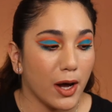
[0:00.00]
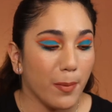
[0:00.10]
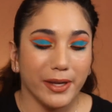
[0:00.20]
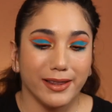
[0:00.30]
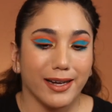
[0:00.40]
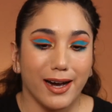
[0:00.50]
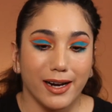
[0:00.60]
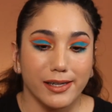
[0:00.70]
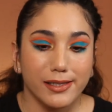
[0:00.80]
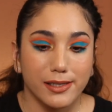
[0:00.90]
up in the
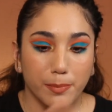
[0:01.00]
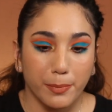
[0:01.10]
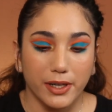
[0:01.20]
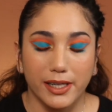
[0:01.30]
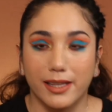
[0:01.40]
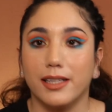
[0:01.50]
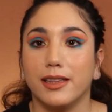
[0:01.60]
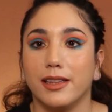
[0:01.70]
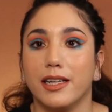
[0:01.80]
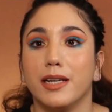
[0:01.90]
eyes, but in the
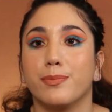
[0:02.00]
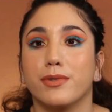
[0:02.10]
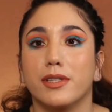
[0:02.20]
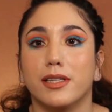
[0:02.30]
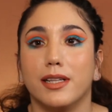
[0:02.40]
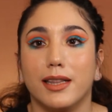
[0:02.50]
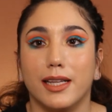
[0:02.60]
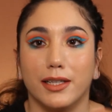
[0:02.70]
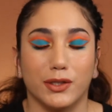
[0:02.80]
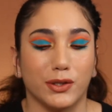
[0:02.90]
lips,
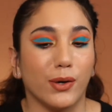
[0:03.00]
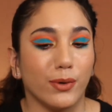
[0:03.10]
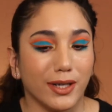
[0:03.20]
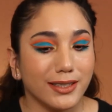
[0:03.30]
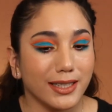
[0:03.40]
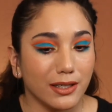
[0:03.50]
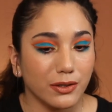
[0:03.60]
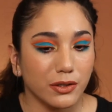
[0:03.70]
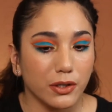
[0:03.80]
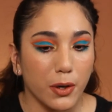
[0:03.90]
let's tone it
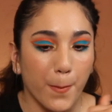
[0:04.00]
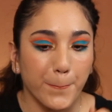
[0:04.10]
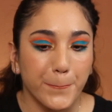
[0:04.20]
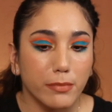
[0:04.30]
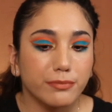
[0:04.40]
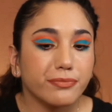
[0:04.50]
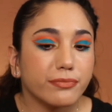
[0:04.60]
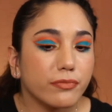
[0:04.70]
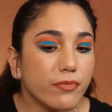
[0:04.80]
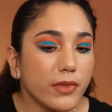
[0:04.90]
down. So
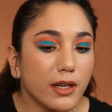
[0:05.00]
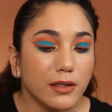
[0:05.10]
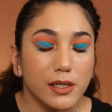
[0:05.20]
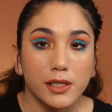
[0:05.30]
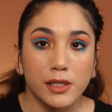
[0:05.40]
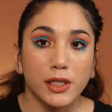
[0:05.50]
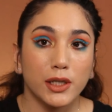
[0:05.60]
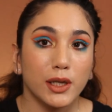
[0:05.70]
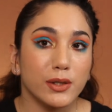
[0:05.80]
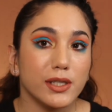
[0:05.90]
this is the
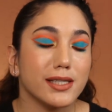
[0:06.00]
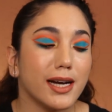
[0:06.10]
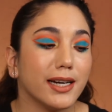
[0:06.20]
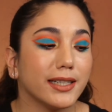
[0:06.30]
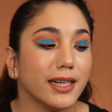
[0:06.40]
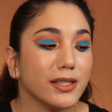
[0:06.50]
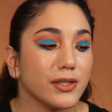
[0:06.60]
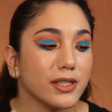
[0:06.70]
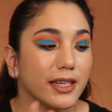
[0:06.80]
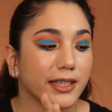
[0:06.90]
closest I got
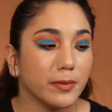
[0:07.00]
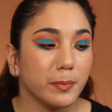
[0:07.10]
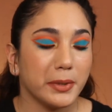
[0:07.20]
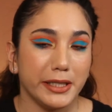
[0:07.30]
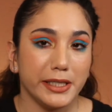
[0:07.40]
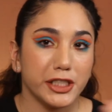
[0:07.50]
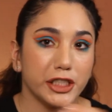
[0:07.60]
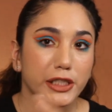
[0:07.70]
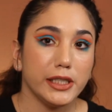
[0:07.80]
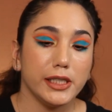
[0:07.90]
to like a
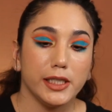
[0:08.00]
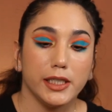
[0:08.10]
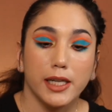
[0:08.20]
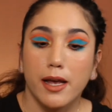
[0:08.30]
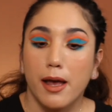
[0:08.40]
peachy